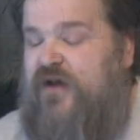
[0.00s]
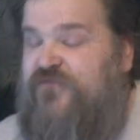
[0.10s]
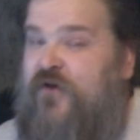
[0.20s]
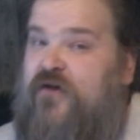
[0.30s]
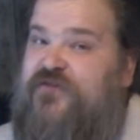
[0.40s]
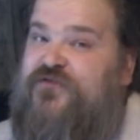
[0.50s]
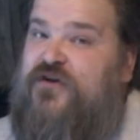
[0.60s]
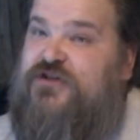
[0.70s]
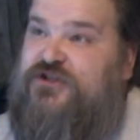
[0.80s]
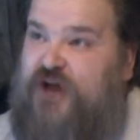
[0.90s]
As far as
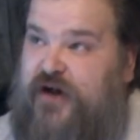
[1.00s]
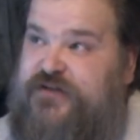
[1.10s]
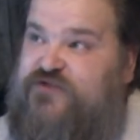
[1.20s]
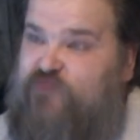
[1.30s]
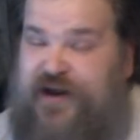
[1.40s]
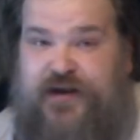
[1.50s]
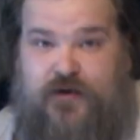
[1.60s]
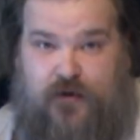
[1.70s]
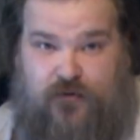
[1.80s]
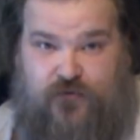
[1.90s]
a giant's
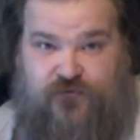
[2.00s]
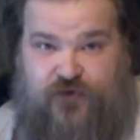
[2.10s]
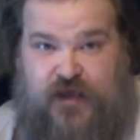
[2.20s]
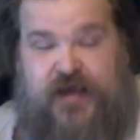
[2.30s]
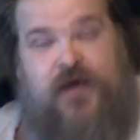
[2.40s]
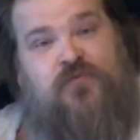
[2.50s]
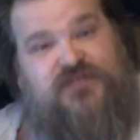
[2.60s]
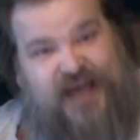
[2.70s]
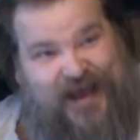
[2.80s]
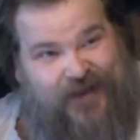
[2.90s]
wedding goes, it
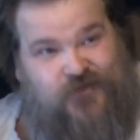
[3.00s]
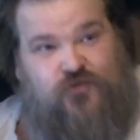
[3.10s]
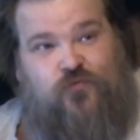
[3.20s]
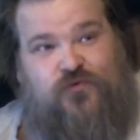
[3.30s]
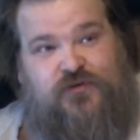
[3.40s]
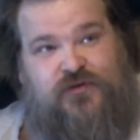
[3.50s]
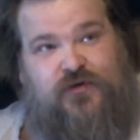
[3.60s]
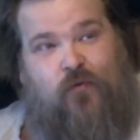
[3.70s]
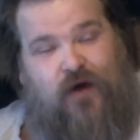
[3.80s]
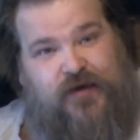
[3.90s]
was actually
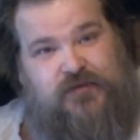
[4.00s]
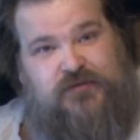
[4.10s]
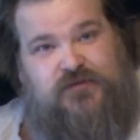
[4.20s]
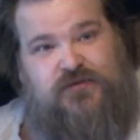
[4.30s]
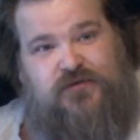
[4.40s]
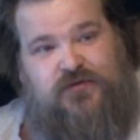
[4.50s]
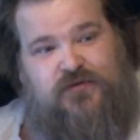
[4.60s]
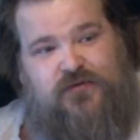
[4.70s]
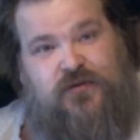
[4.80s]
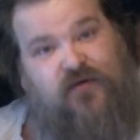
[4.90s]
quite
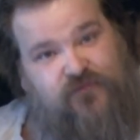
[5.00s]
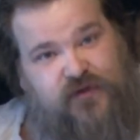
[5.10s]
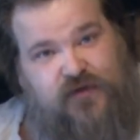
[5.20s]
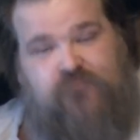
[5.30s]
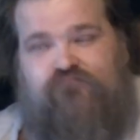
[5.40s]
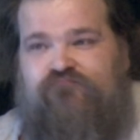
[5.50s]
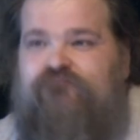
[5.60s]
lovely.